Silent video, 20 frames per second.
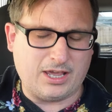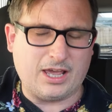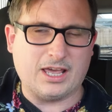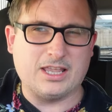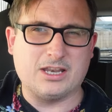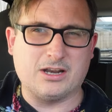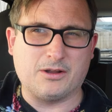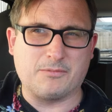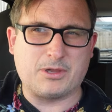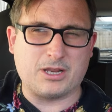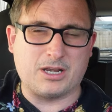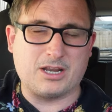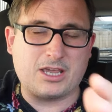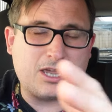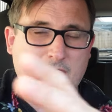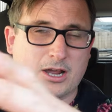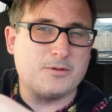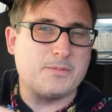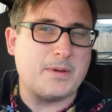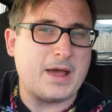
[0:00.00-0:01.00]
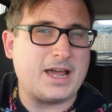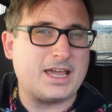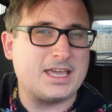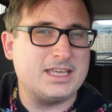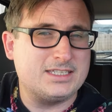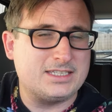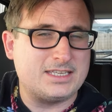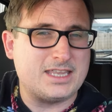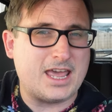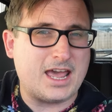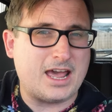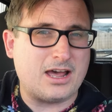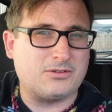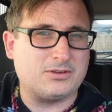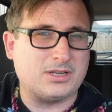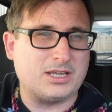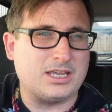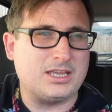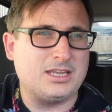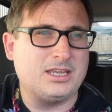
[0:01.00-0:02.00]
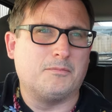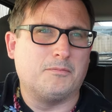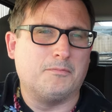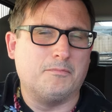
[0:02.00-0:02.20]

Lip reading: and then I'm going to go back into the Audi,